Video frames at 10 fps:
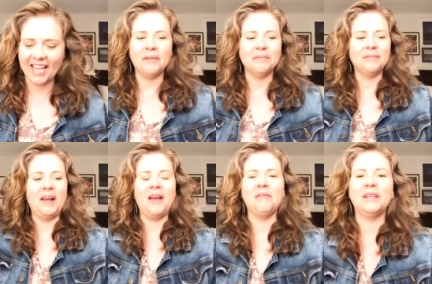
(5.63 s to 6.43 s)
Um,
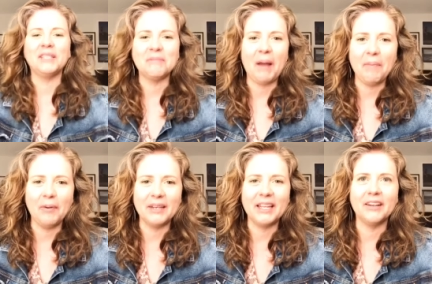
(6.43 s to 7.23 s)
I wanted to pop
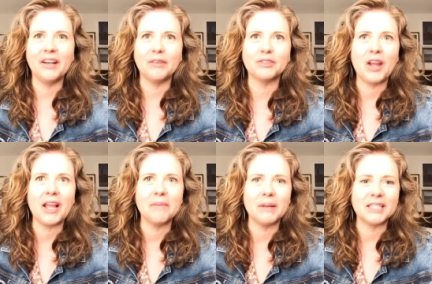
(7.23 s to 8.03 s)
on here. I was
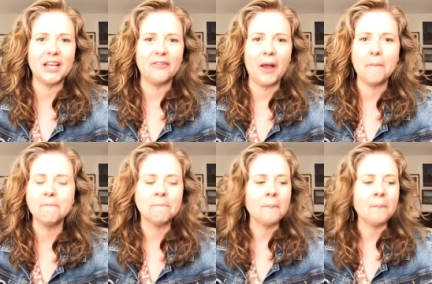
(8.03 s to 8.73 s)
cracking myself up.